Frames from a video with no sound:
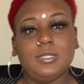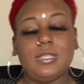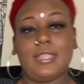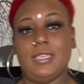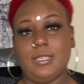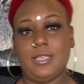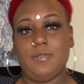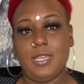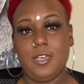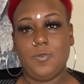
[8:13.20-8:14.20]
I think that will
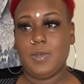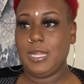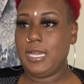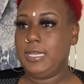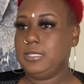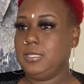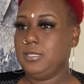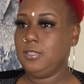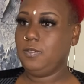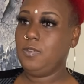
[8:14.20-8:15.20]
help a lot
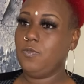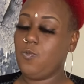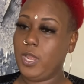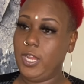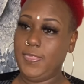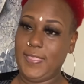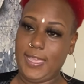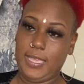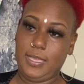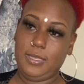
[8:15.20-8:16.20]
of wearing
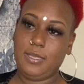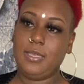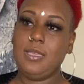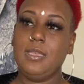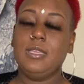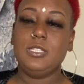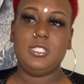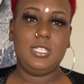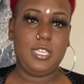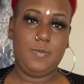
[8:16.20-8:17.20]
that just
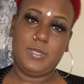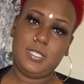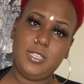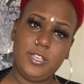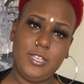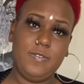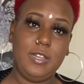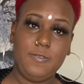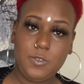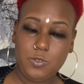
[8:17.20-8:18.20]
to keep it secure, even
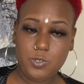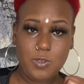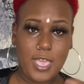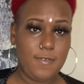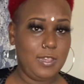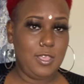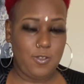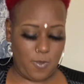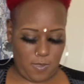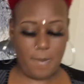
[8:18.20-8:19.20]
if you do have a
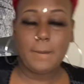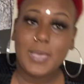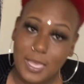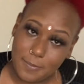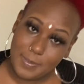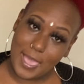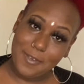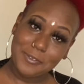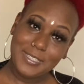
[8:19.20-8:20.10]
little pop out.